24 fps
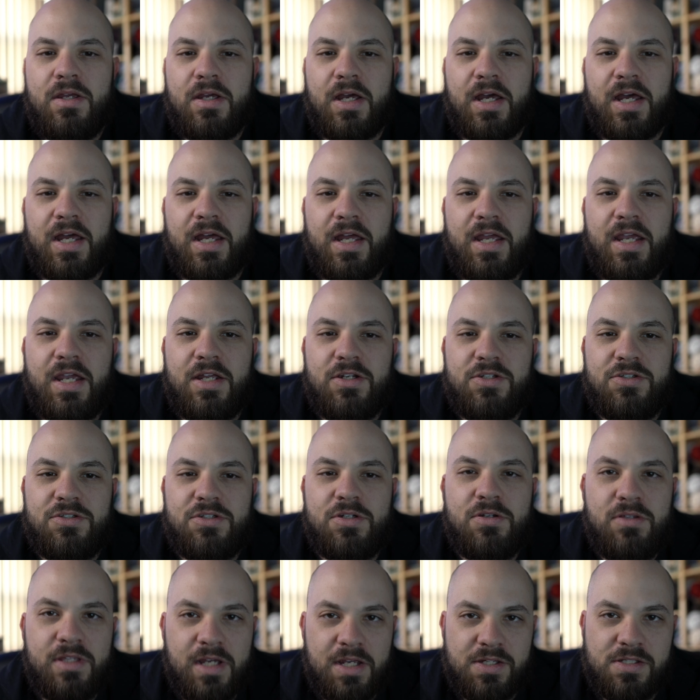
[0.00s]
a
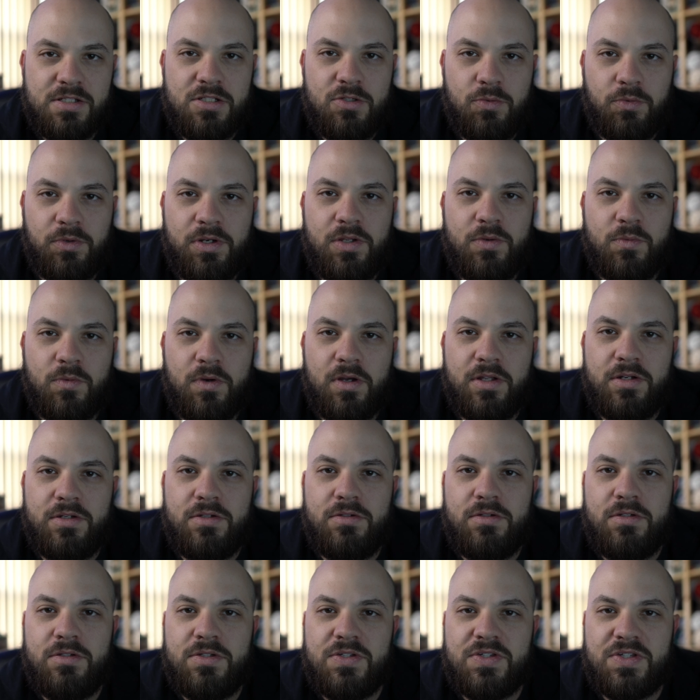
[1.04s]

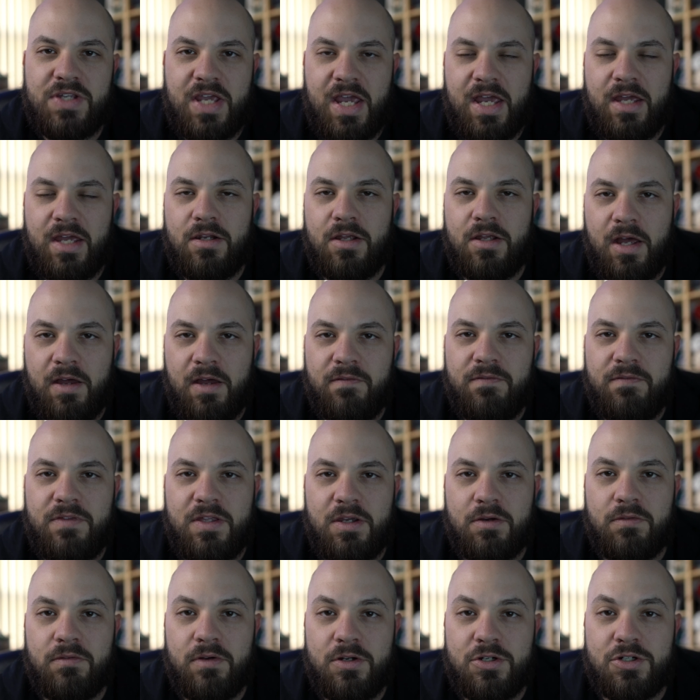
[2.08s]
2021 scan of the
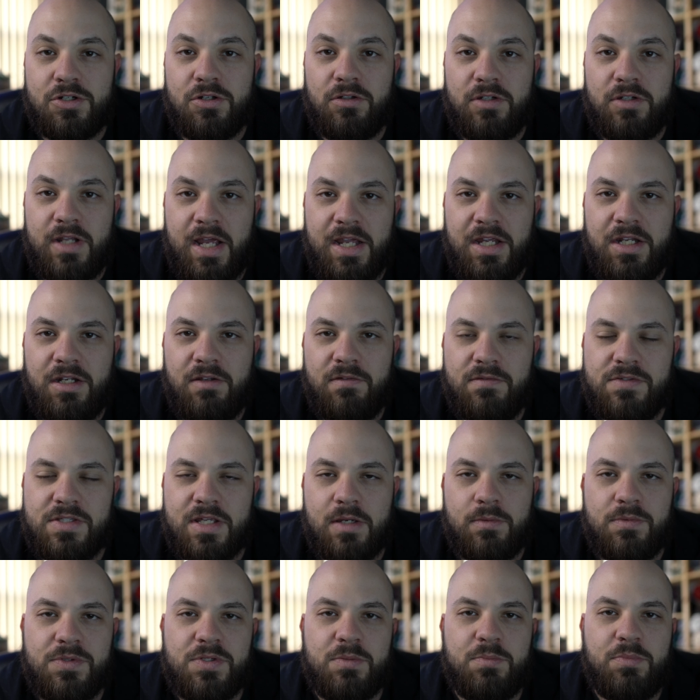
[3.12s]
original negatives
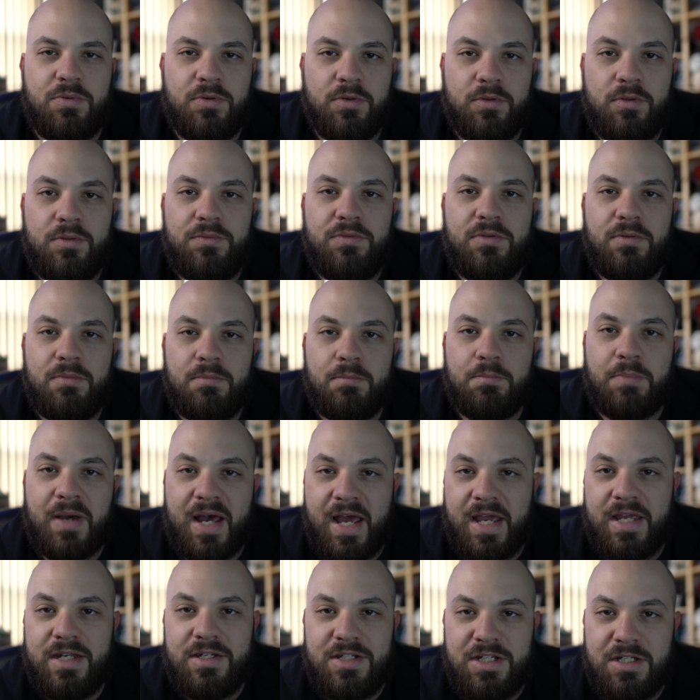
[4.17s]
that was approved
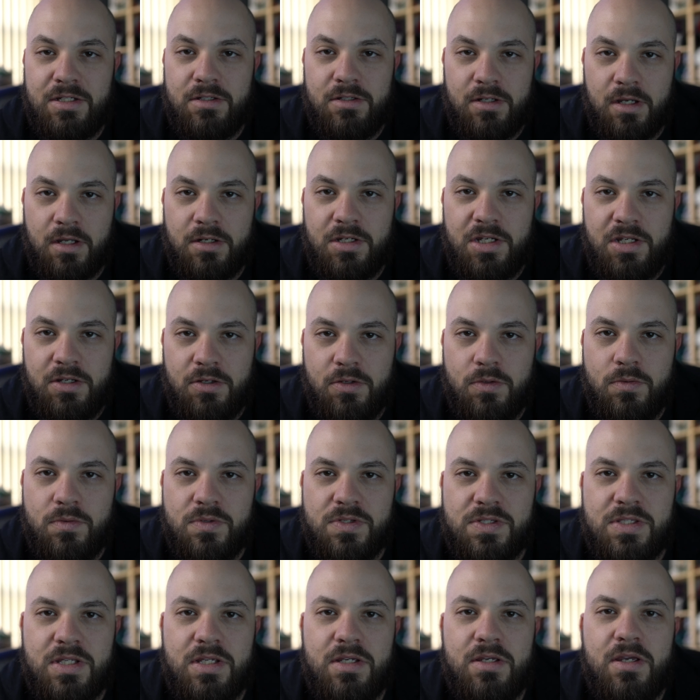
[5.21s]
by Dean Cundy, who
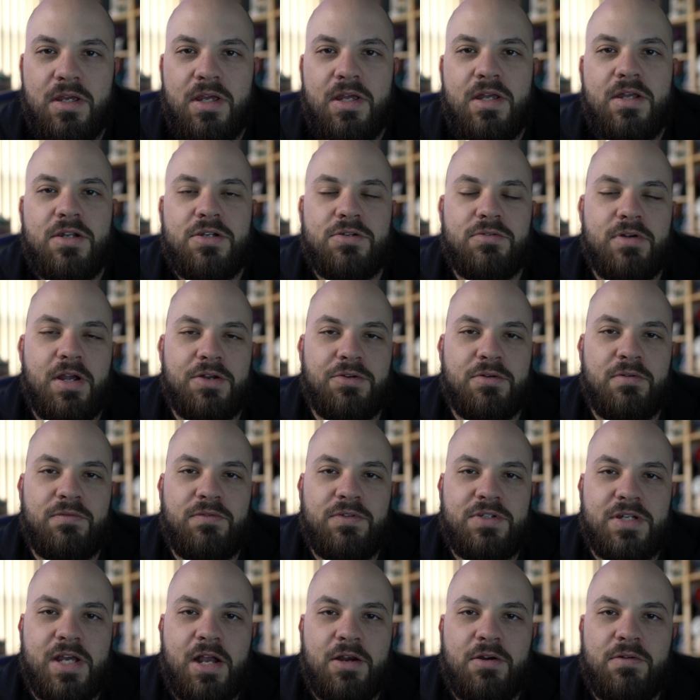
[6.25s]
is the director of
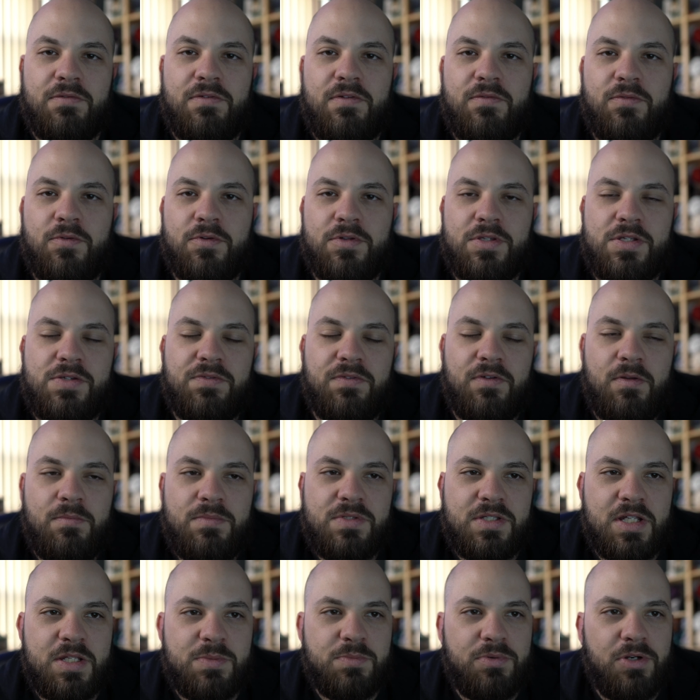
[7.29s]
photography for this film,
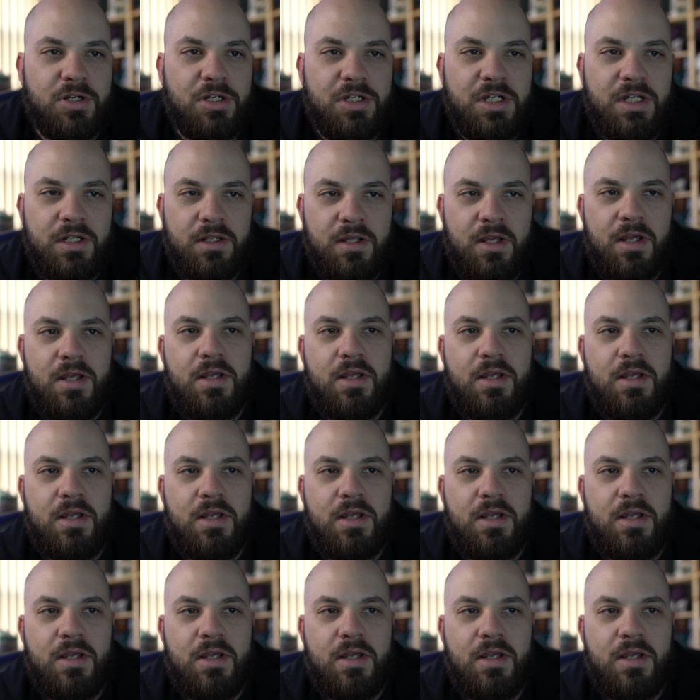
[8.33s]
so that's pretty neat.